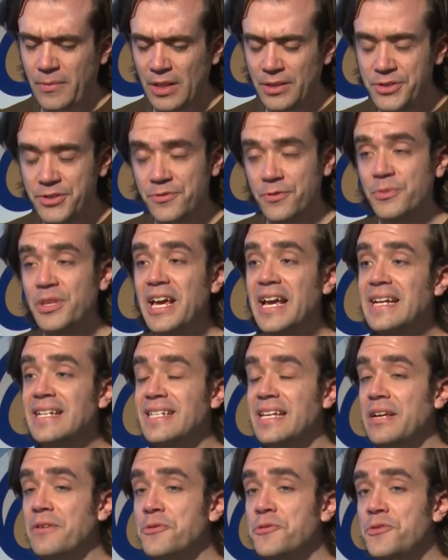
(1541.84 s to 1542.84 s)
this is from the
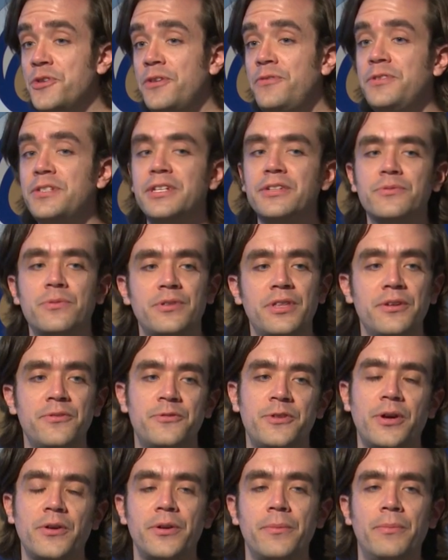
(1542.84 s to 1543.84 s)
1850s, where they'd
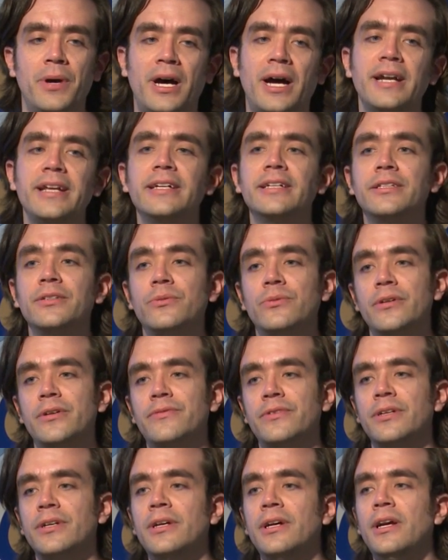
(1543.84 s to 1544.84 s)
found a body in the
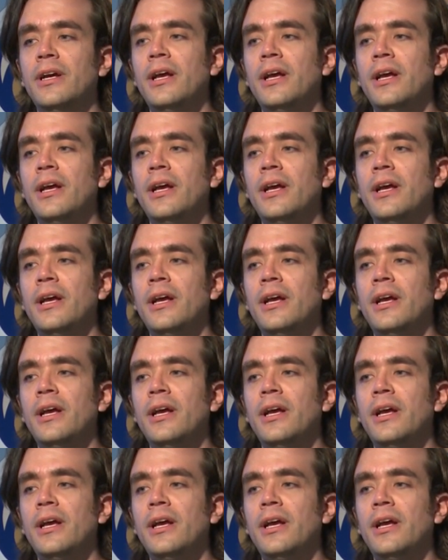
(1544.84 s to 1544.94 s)
river.